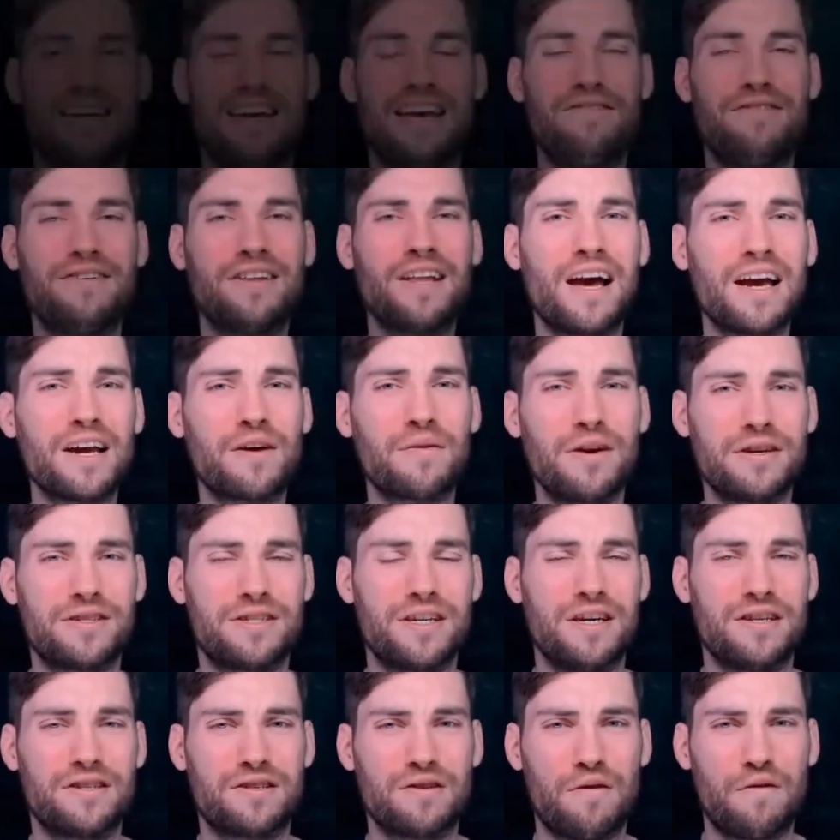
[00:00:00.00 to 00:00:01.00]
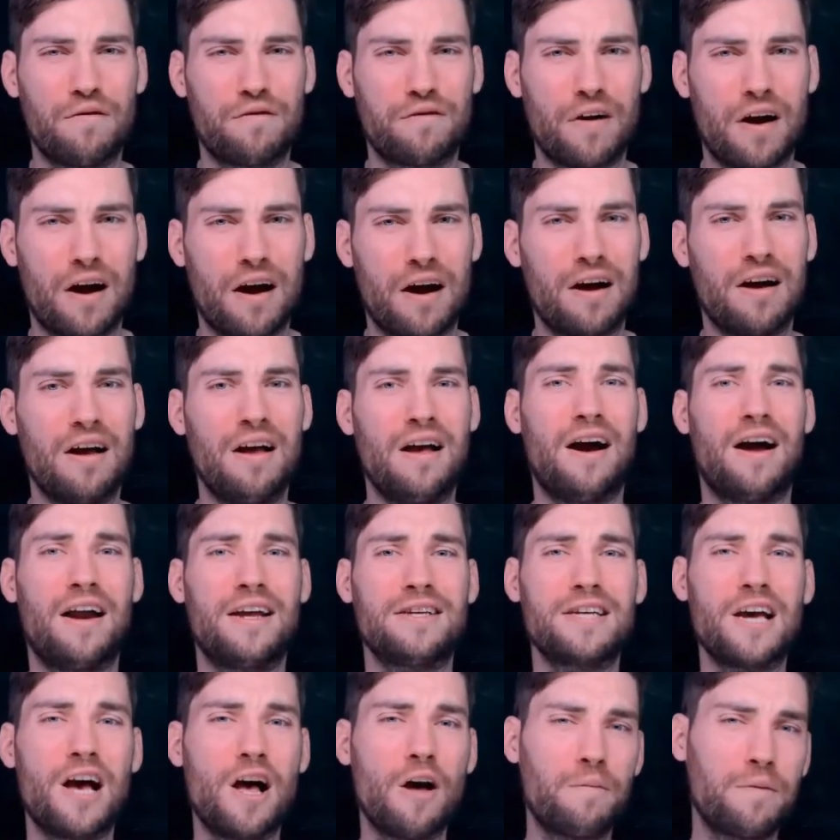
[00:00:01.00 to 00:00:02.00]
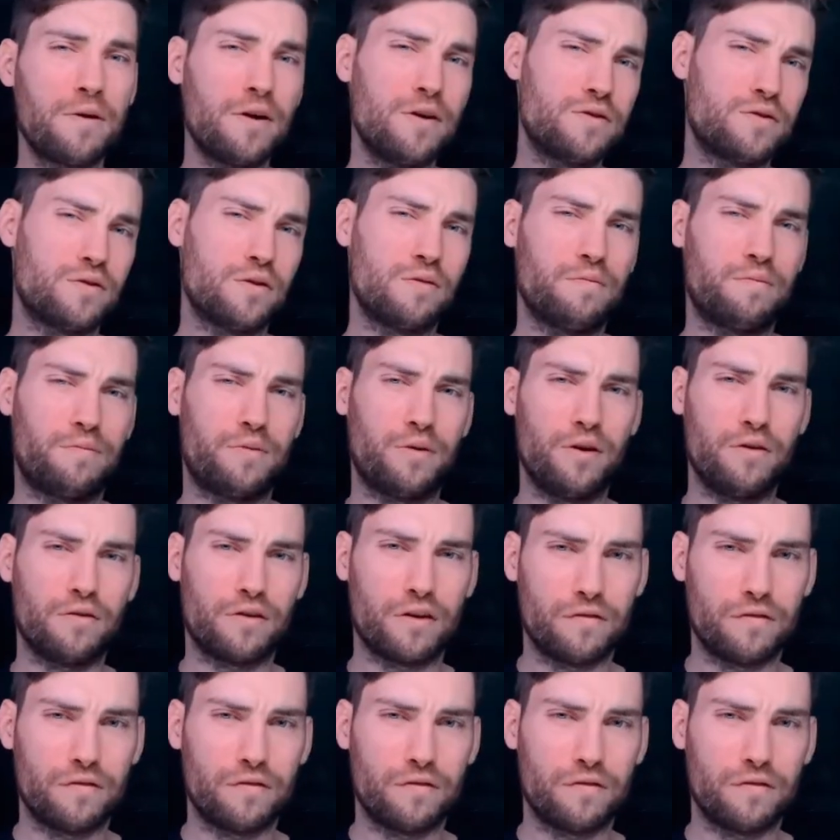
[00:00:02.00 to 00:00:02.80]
If you like what you've seen so far and it's helping you to improve